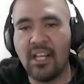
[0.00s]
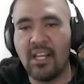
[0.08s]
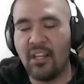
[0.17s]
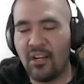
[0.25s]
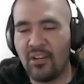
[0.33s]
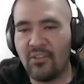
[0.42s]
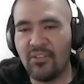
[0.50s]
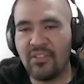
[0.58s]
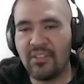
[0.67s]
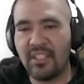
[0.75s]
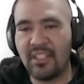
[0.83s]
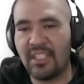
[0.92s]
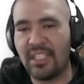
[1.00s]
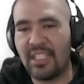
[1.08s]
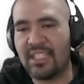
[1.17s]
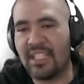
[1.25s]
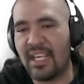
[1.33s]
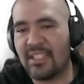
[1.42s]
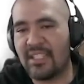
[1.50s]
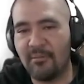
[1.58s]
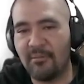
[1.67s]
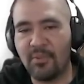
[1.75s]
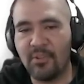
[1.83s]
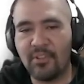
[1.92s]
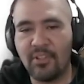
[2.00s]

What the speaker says: Locus is a simple